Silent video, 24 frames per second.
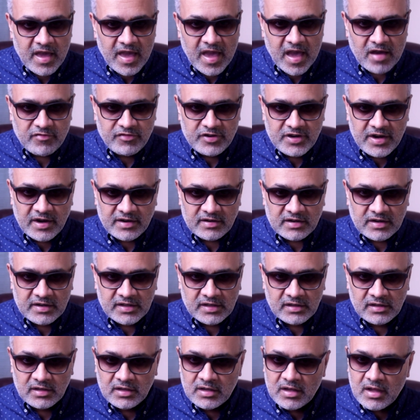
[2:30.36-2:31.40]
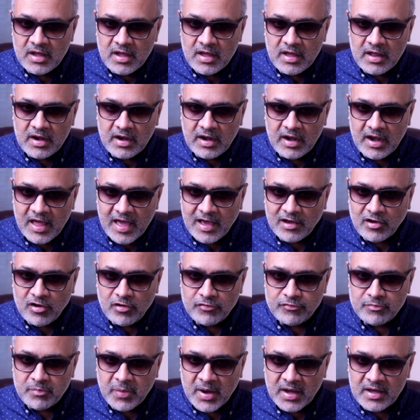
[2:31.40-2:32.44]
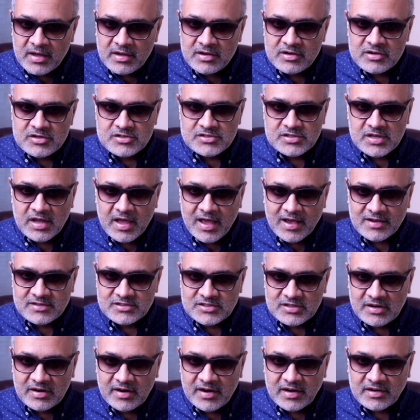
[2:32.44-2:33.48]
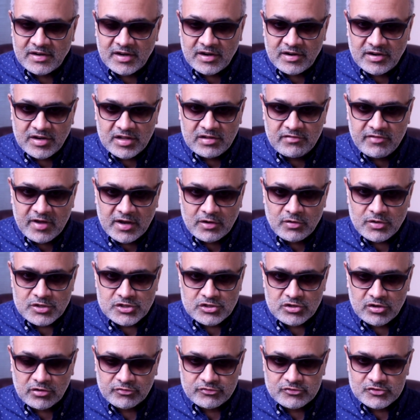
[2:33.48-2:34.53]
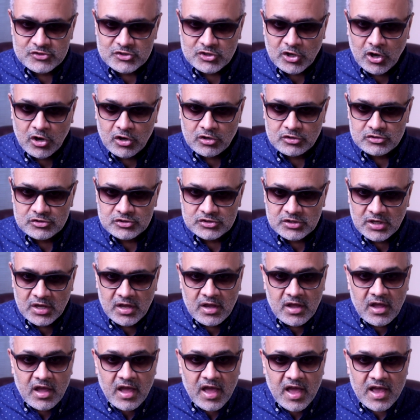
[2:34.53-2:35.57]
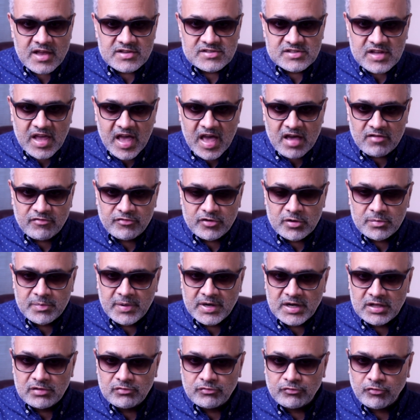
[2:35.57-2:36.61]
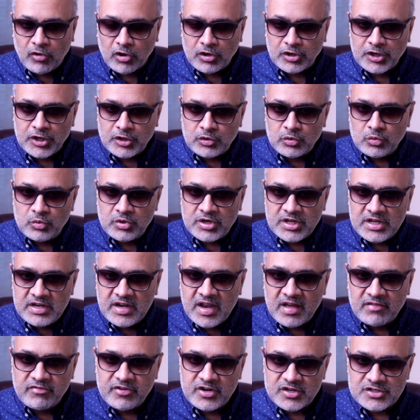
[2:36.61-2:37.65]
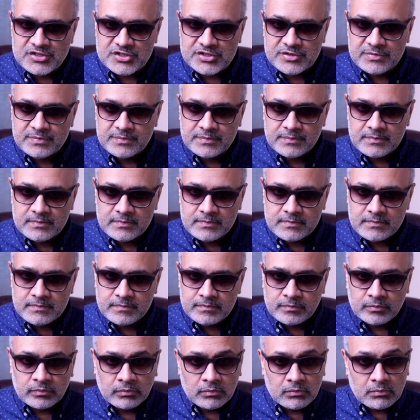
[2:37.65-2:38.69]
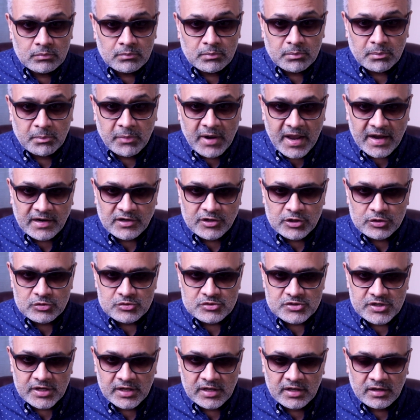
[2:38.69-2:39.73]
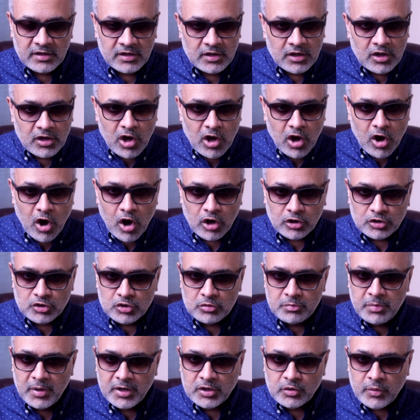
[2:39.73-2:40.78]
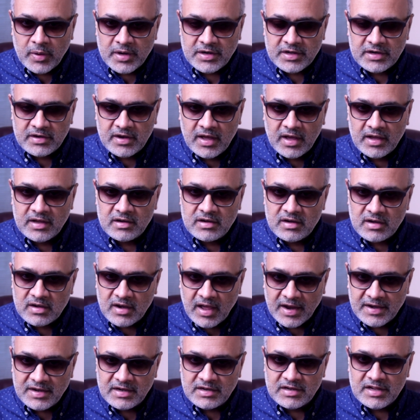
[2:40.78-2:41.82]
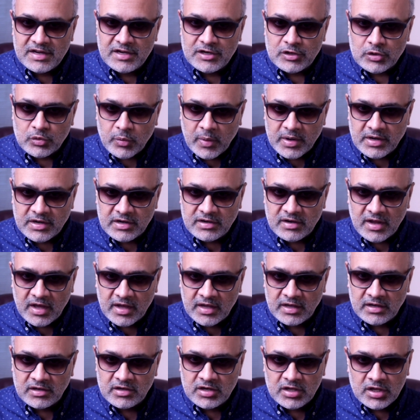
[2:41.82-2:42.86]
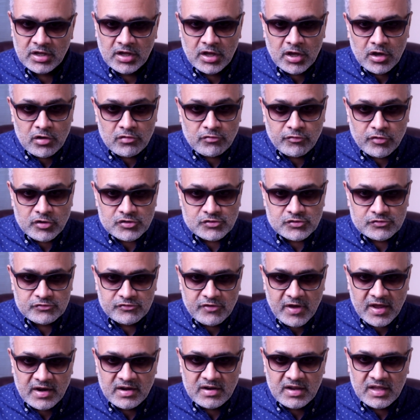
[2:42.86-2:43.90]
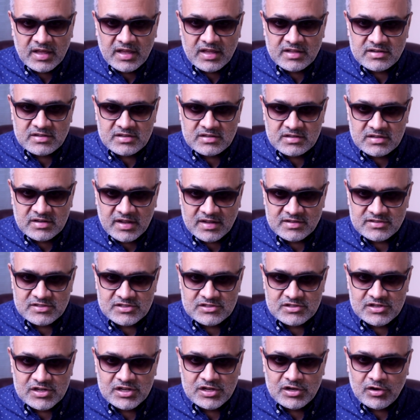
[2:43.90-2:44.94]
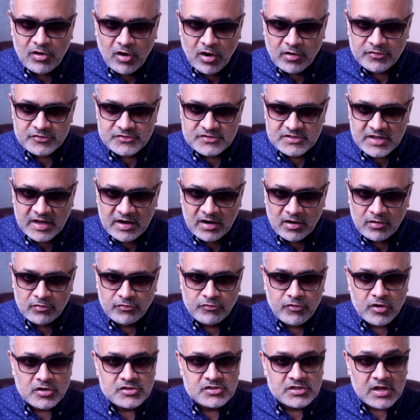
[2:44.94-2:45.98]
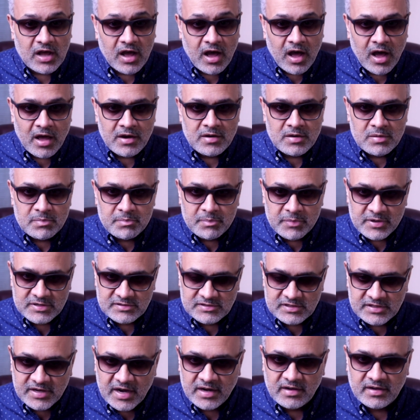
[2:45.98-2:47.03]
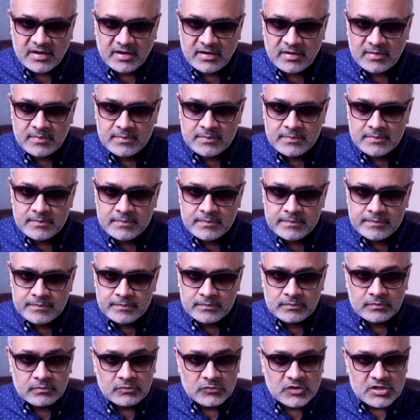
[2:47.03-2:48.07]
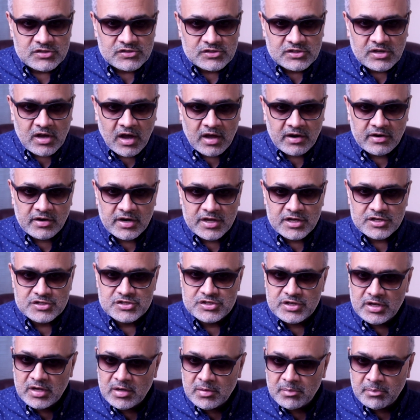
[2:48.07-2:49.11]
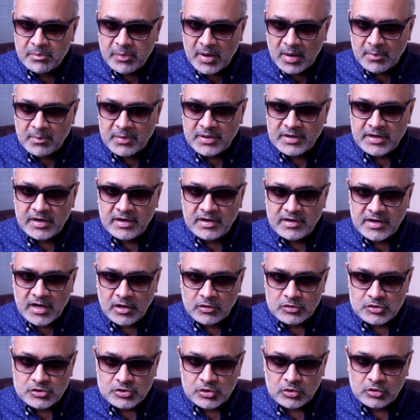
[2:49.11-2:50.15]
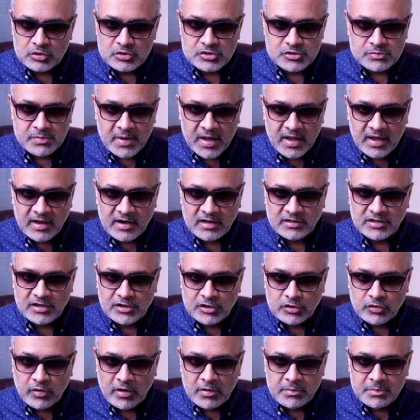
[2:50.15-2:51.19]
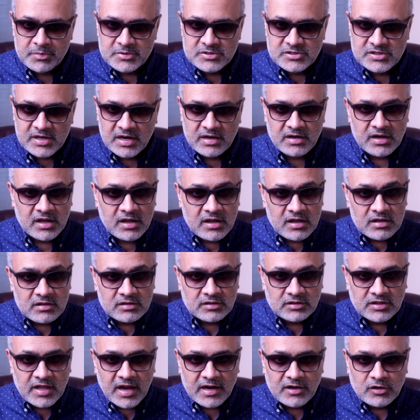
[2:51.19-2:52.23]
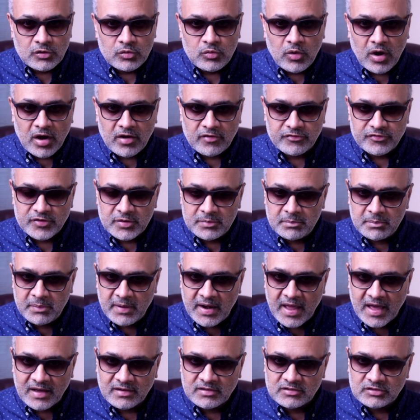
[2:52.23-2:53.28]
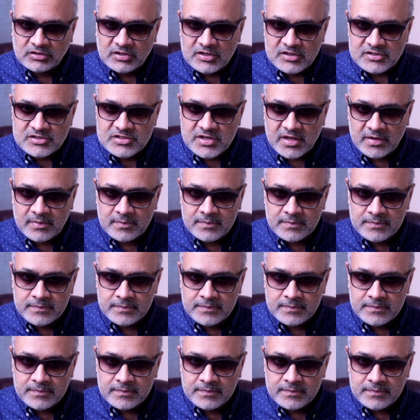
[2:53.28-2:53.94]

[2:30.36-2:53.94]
Evidently, lack of buyers accelerated devaluation of stocks as everybody wanted to deleverage. Black Tuesday, October 29, 1929, was when intensity of sell-off was unprecedented. This carnage plummeted Dow Jones by another 12%, that too after Black Thursday.